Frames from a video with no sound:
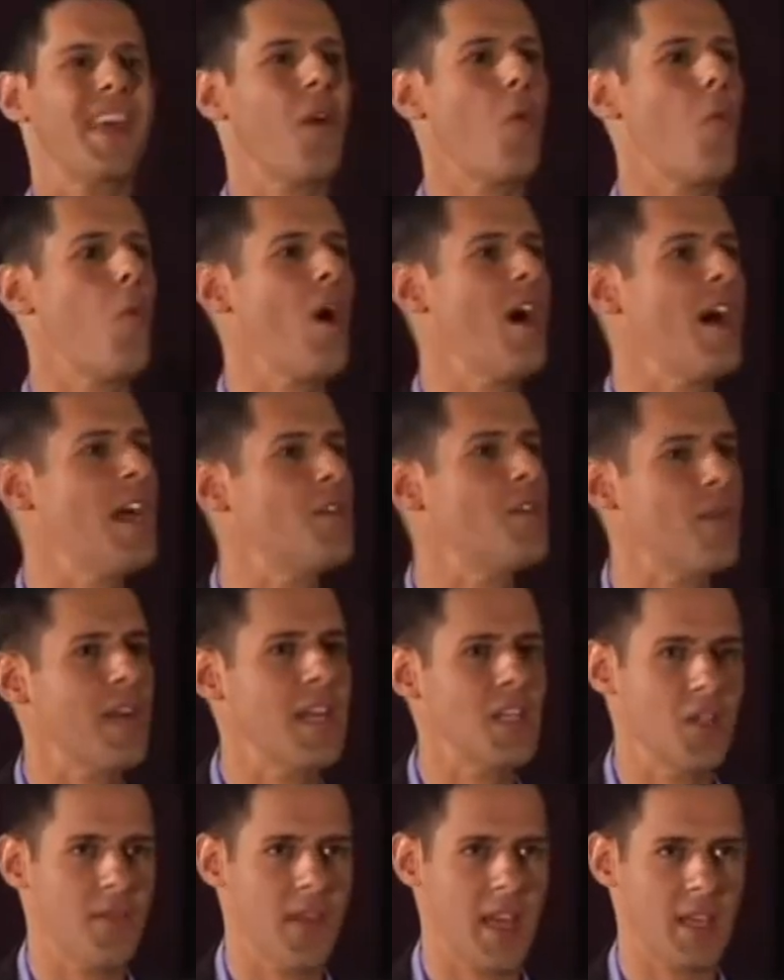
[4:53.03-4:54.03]
that wide
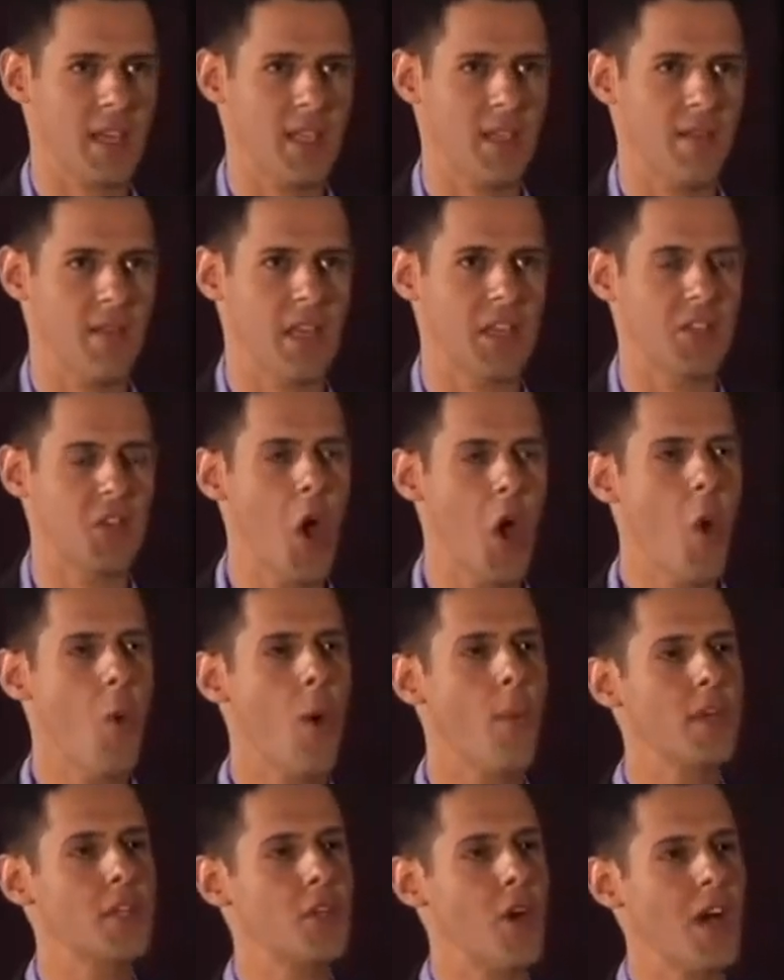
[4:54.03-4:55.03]
range of activities.
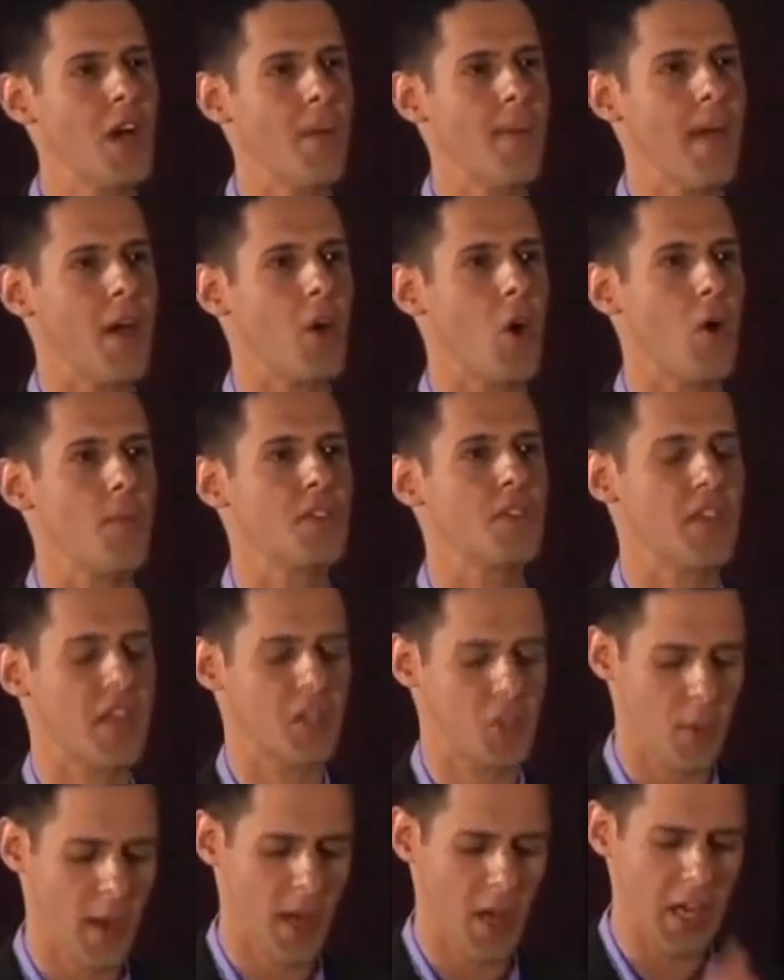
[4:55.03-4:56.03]
When we talk about
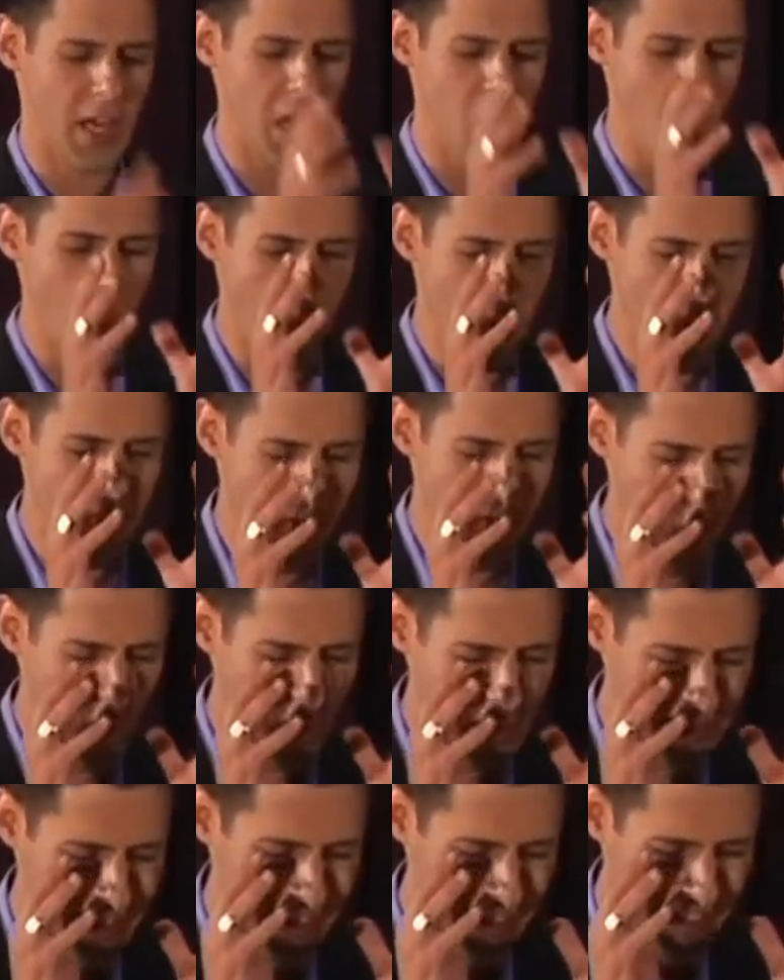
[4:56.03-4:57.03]
homosexuality, we
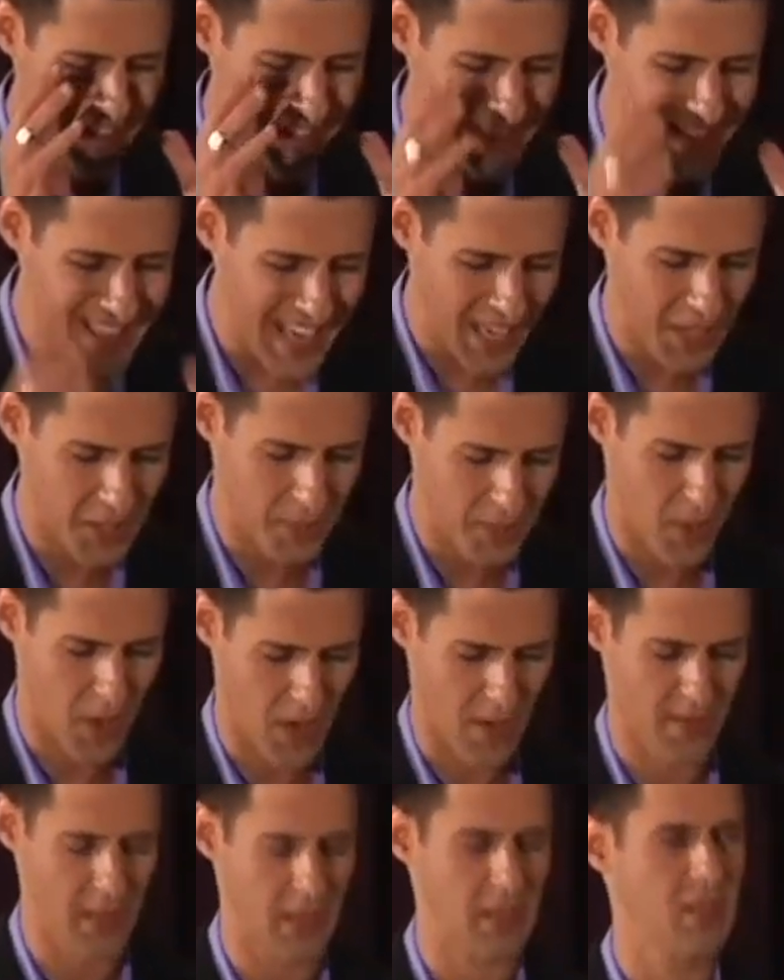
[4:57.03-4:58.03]
focus on the sex
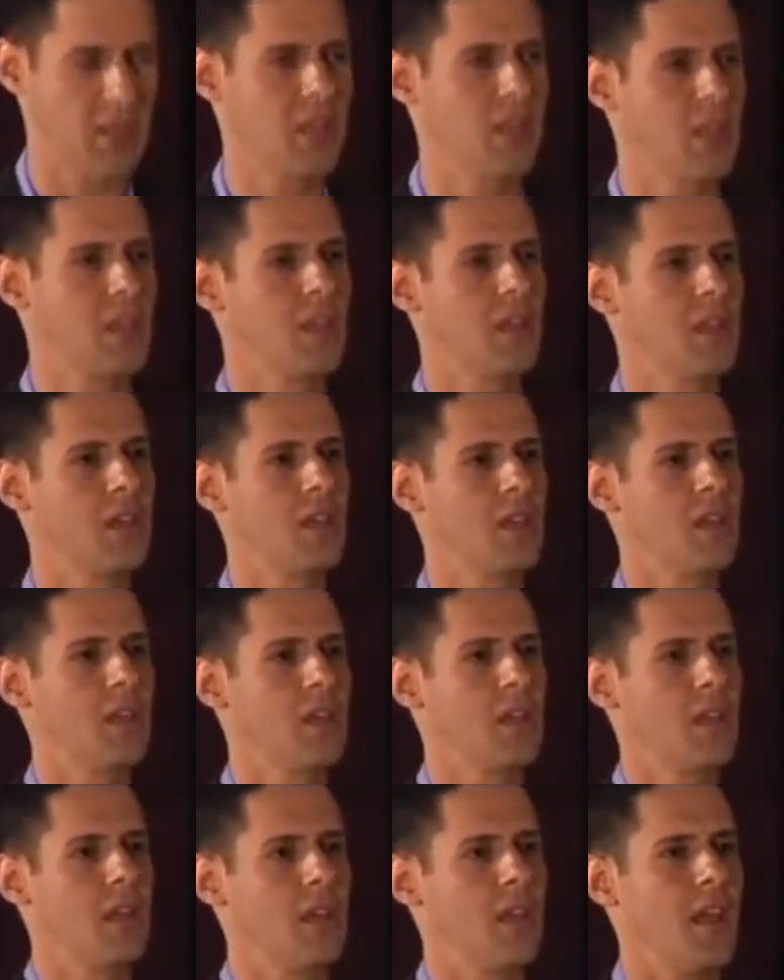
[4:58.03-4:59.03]
part of it.
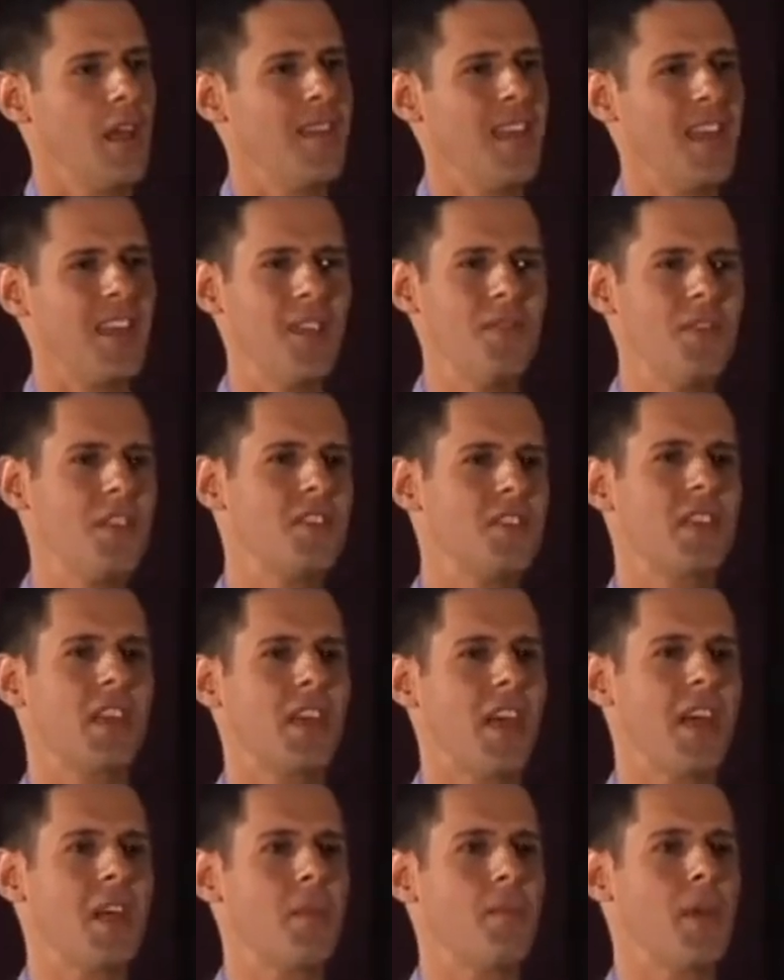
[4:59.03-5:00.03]
And that gives us the
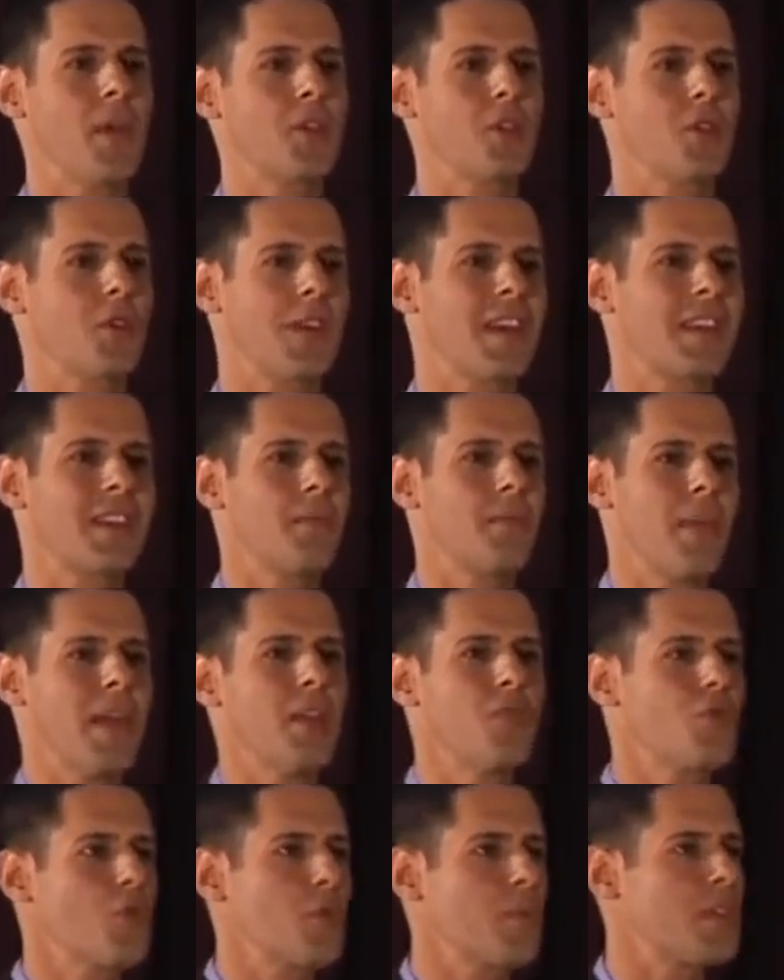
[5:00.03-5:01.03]
kind of picture like the
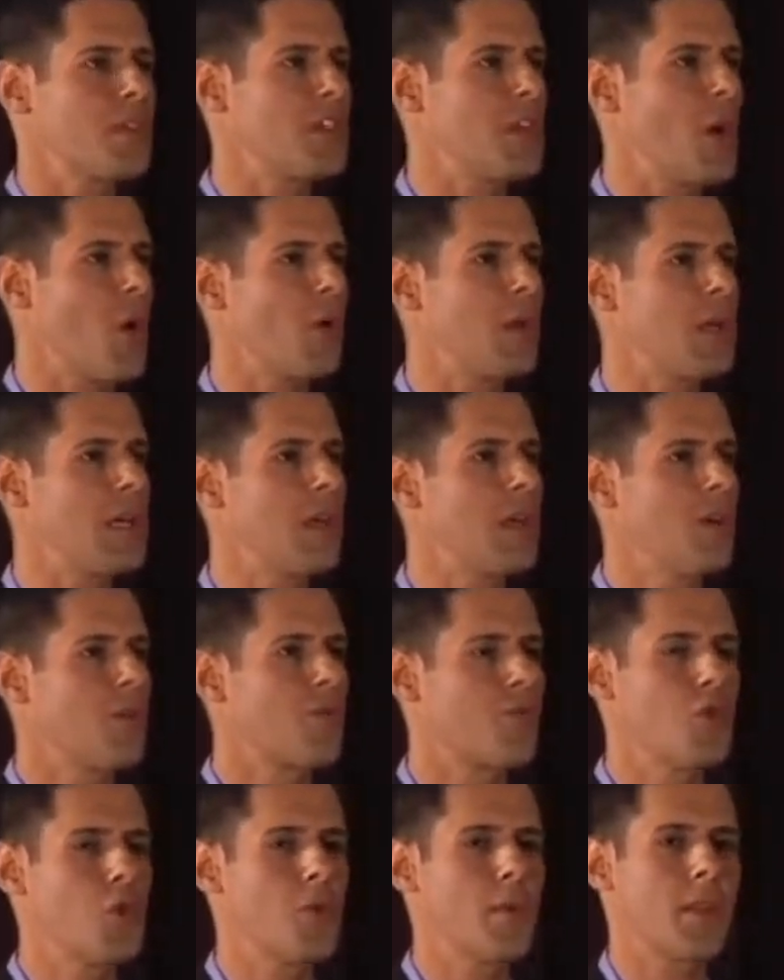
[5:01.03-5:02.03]
bedroom is the only
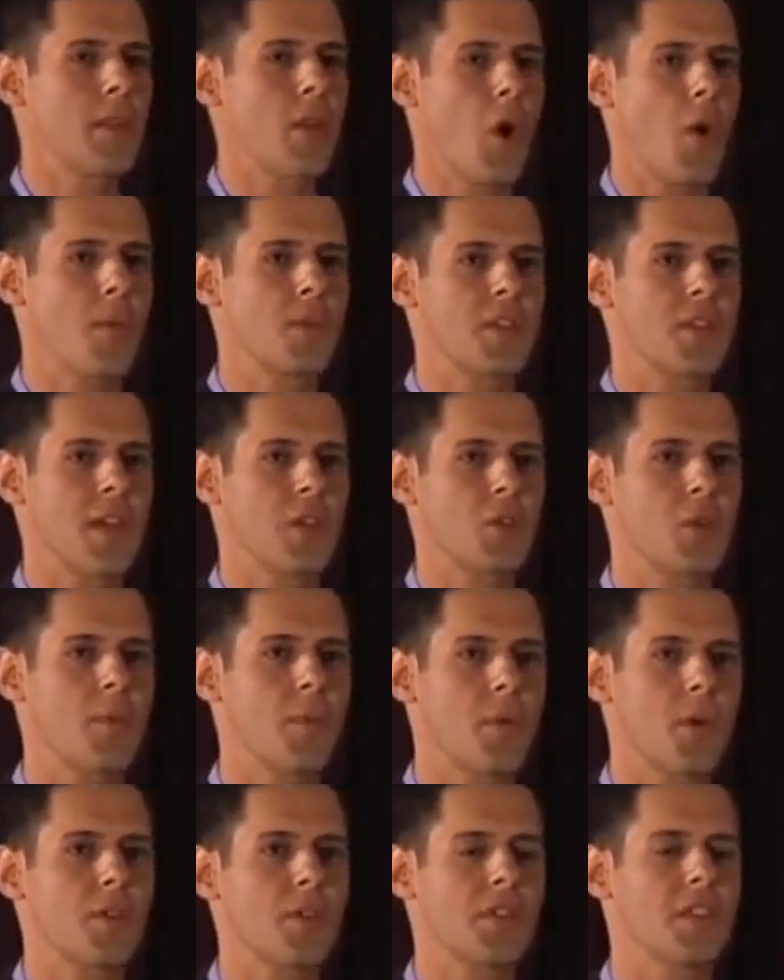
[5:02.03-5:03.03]
room in the homosexual
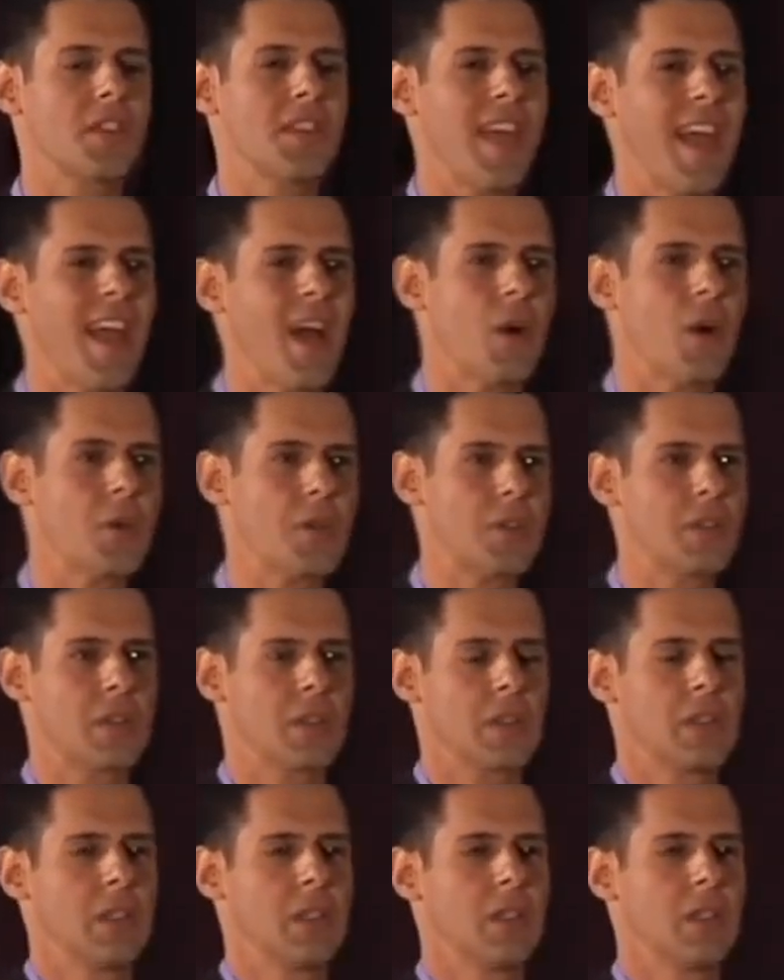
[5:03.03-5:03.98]
person's house,